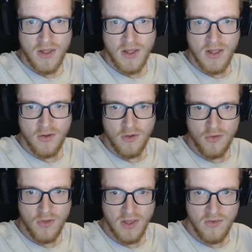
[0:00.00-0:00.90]
And also
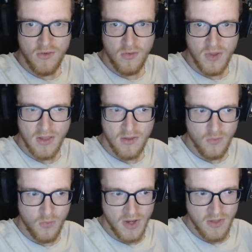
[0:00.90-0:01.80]
he is doing this
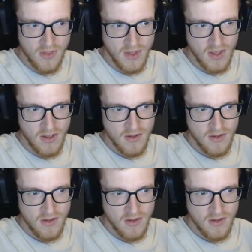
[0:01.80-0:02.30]
weird thing.